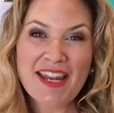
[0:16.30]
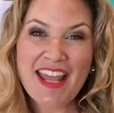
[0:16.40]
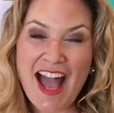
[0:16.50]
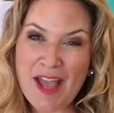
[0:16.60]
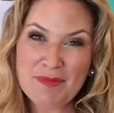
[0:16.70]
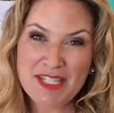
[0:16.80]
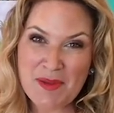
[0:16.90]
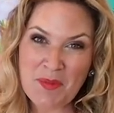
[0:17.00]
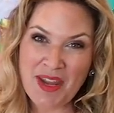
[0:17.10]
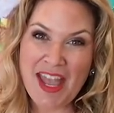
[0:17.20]
everybody, I'm
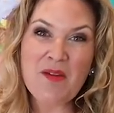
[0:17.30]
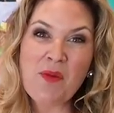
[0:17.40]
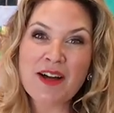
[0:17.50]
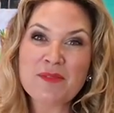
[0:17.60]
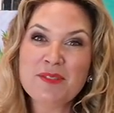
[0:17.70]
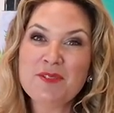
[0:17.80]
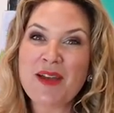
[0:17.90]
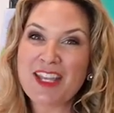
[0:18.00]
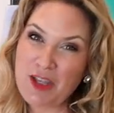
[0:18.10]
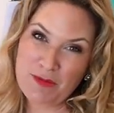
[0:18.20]
Timree and welcome to
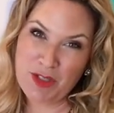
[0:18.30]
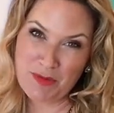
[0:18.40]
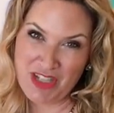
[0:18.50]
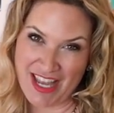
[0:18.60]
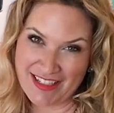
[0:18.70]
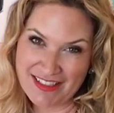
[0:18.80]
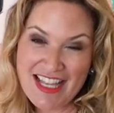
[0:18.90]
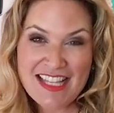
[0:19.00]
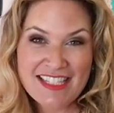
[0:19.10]
my YouTube channel.